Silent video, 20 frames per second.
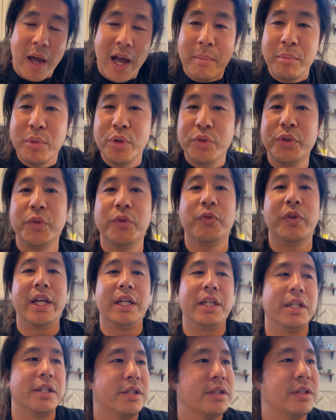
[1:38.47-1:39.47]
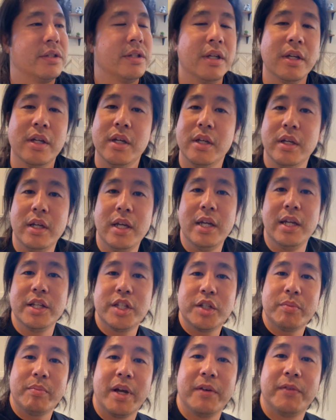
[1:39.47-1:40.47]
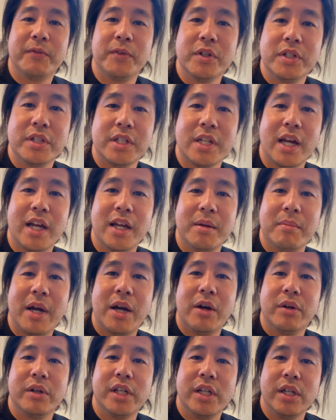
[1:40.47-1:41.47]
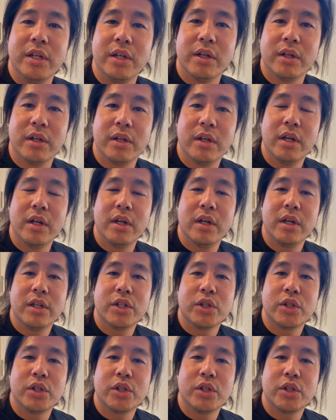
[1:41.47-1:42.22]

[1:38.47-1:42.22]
I moved to Vegas, and it's my first time out here